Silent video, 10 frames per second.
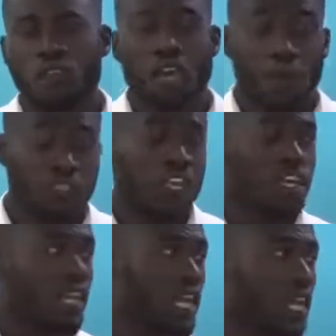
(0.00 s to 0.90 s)
After a
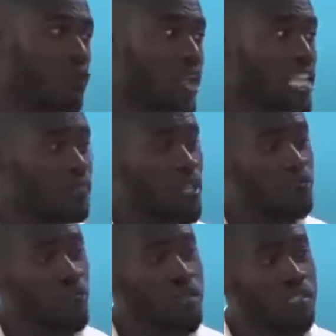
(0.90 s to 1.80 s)
year, we estimate
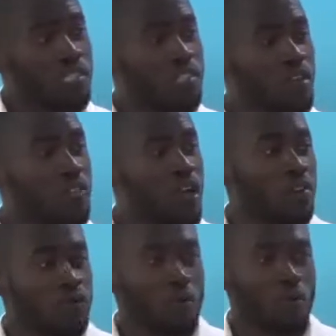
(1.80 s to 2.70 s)
we reached
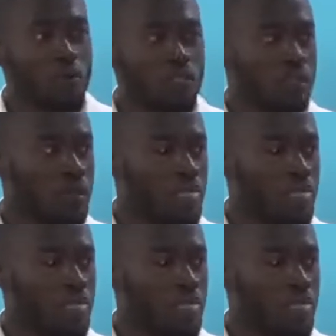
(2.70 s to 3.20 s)
600,000 reports.